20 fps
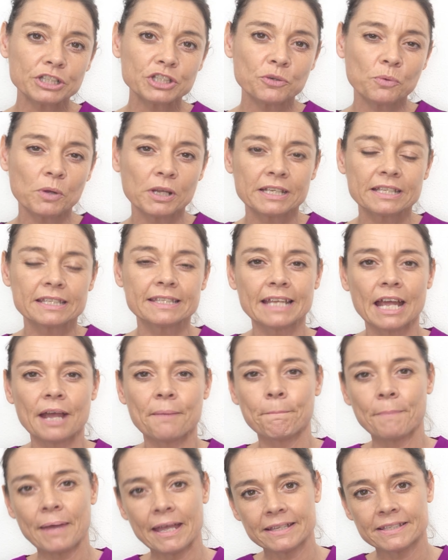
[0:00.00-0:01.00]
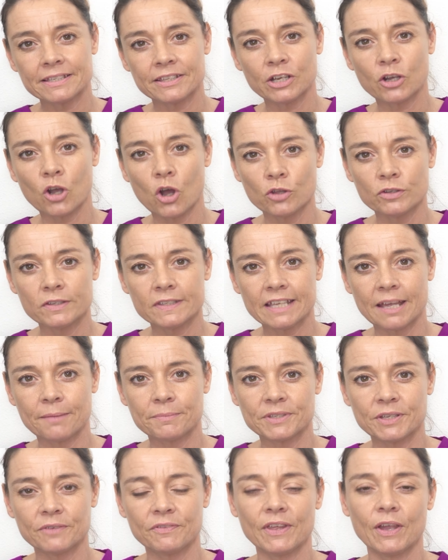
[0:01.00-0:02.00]
to understand better the
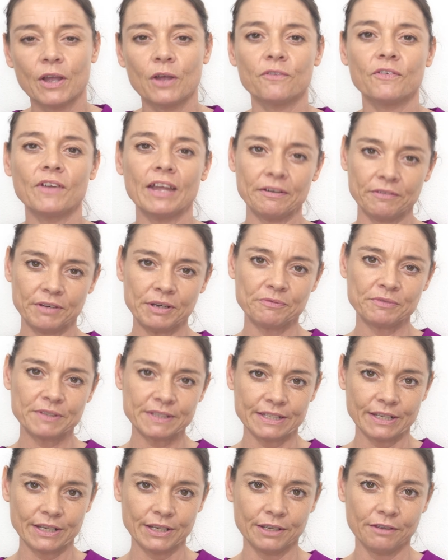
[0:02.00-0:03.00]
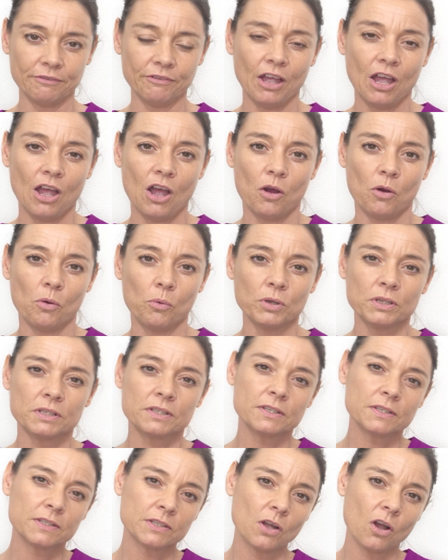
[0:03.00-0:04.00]
concept of the ovarian reserve, I want
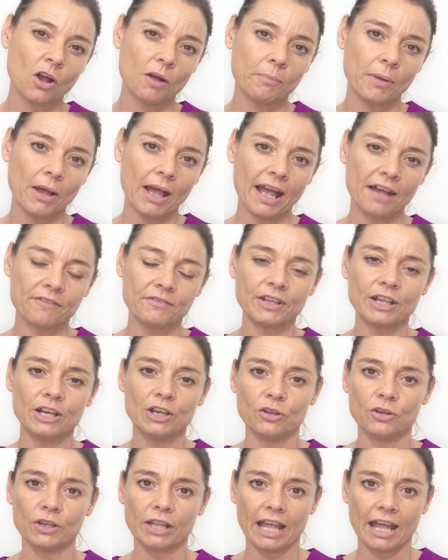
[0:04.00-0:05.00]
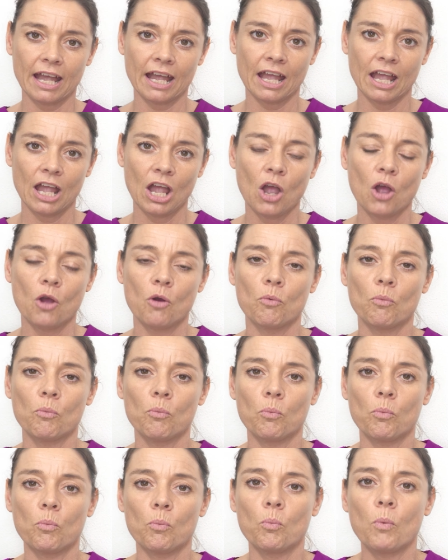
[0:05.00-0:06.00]
to start by having a look at
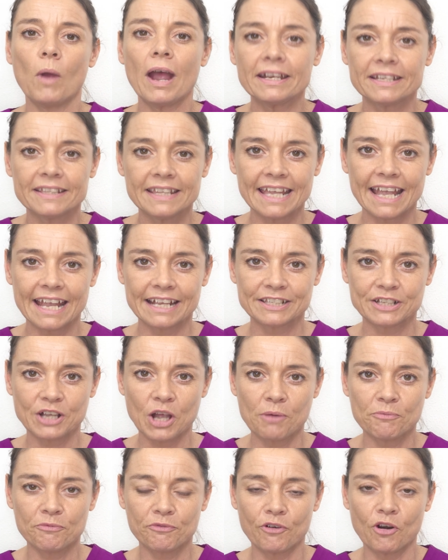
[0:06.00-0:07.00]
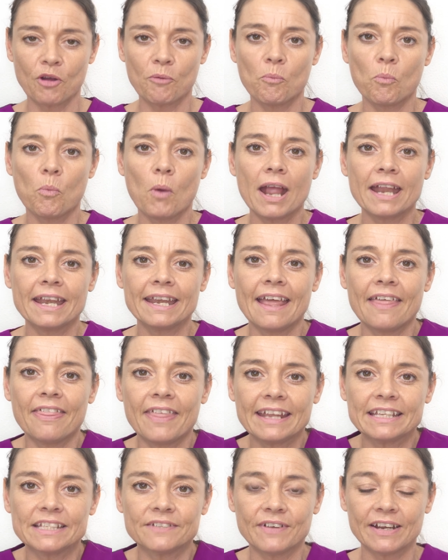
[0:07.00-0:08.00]
where do the eggs come from, when are
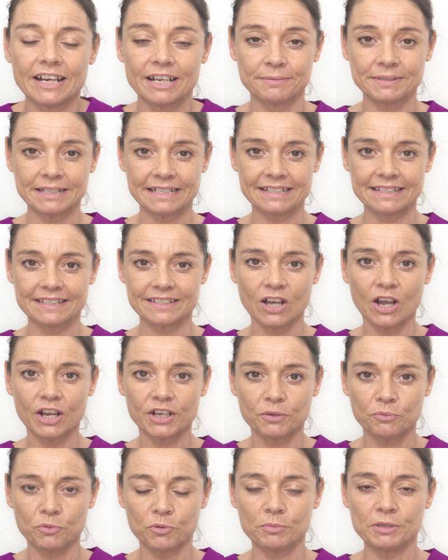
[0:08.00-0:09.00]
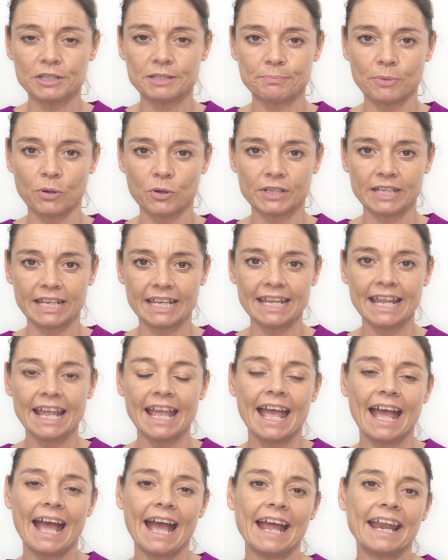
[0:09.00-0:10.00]
they developed inside a woman's body,
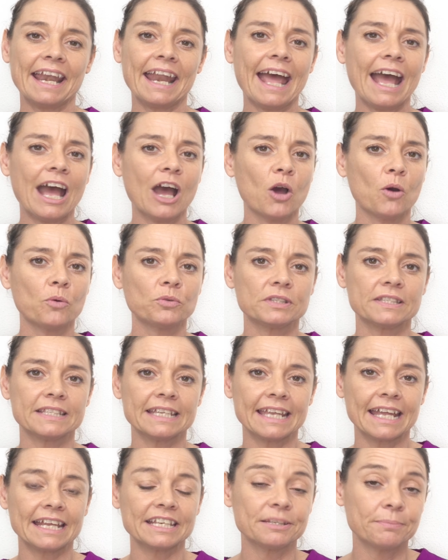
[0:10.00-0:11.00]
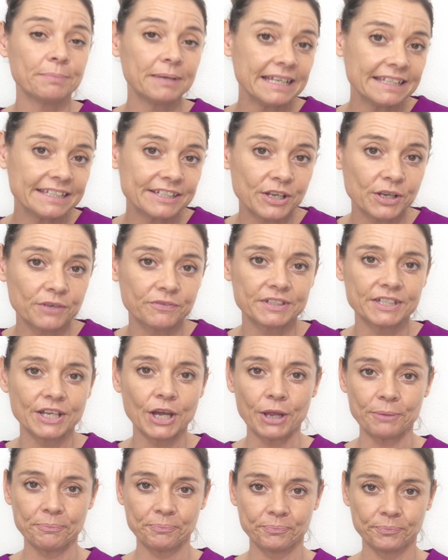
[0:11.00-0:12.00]
and how does it get depleted over
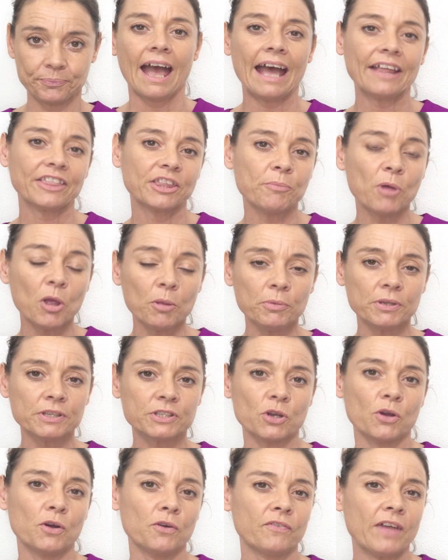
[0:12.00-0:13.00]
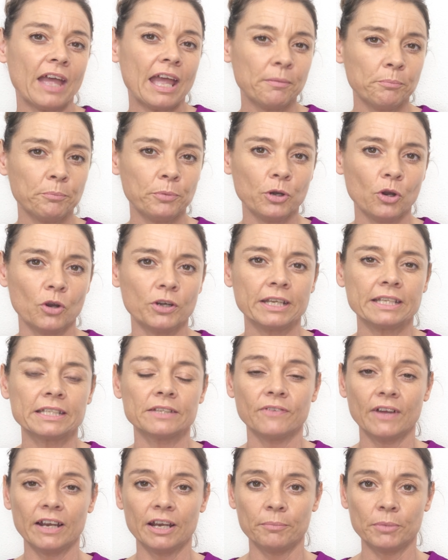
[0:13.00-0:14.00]
time? At the moment of embryonic
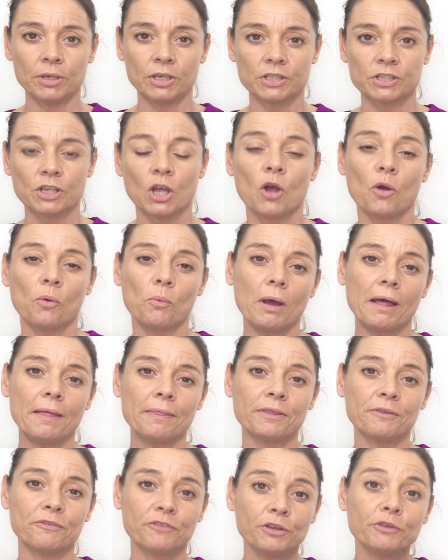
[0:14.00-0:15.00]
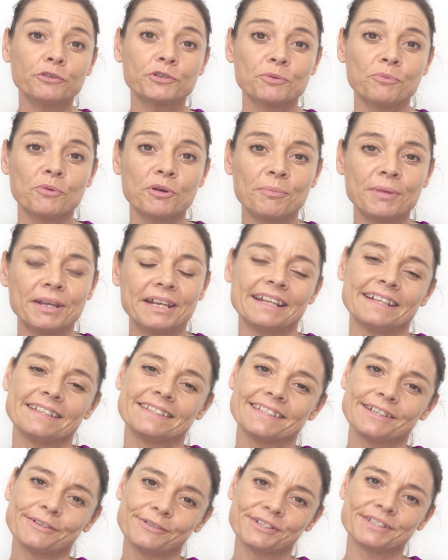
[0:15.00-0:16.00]
development, when the future woman is
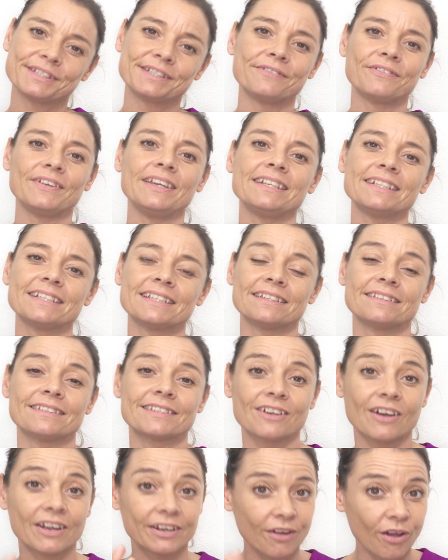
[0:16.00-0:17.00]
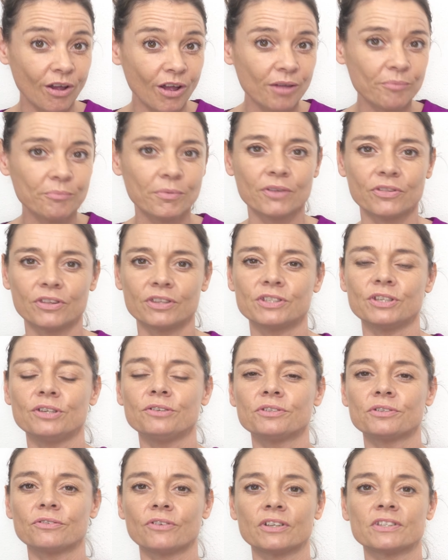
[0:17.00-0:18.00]
still just a fetus inside her mother's
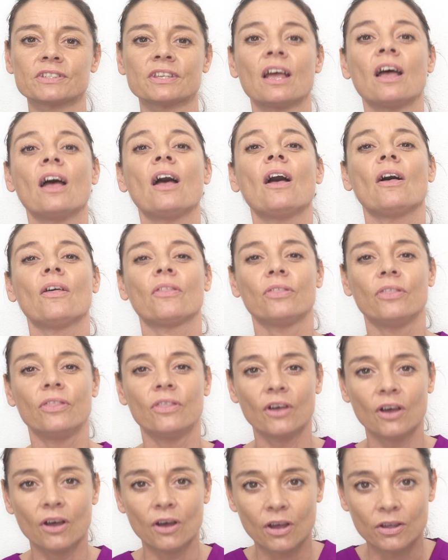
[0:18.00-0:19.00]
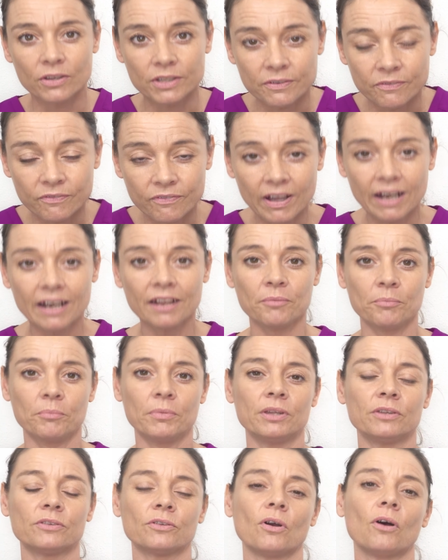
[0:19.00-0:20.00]
uterus, the
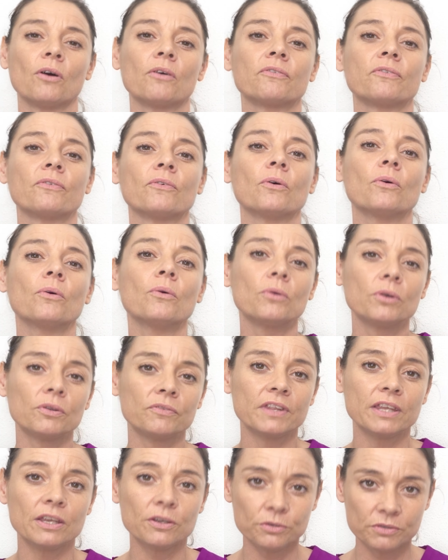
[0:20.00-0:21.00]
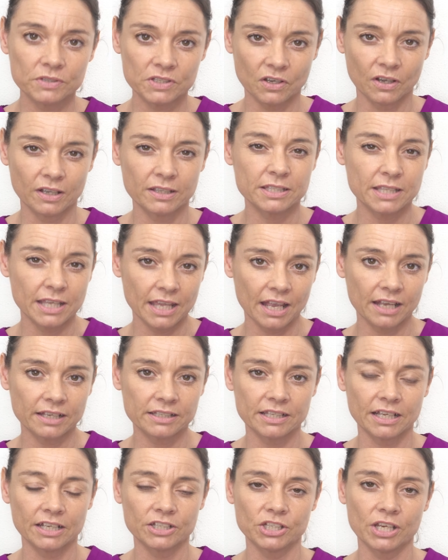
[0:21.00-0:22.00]
development of all of the oocytes, the
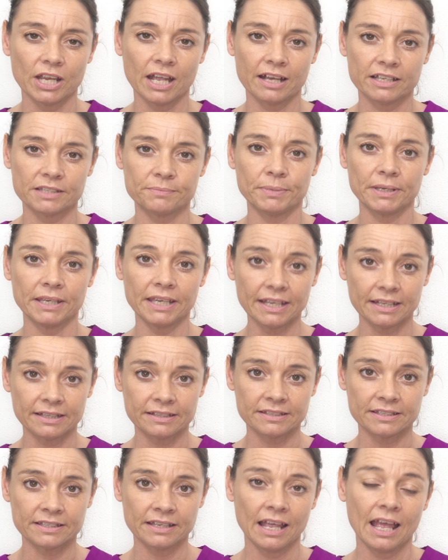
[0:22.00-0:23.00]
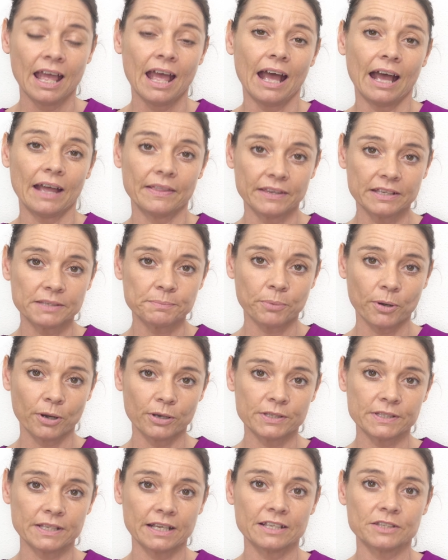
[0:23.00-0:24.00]
eggs that she has, begins. And this
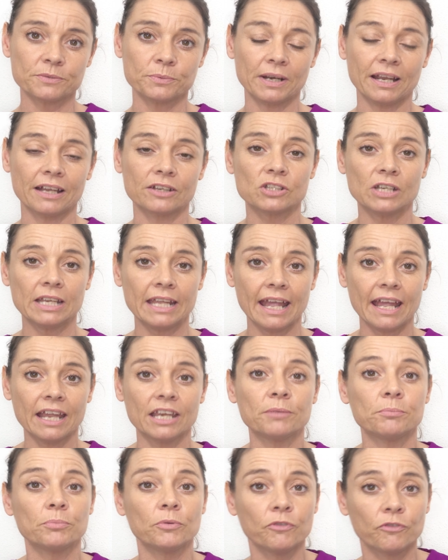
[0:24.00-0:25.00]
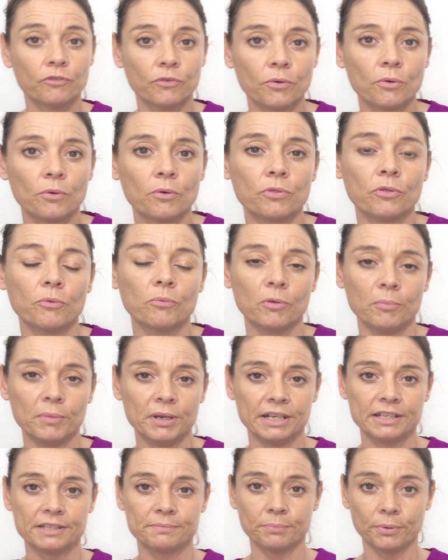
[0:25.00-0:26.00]
process will actually end before the
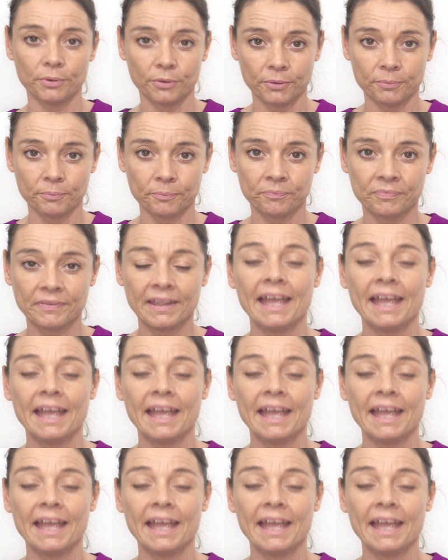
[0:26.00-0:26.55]
woman is born.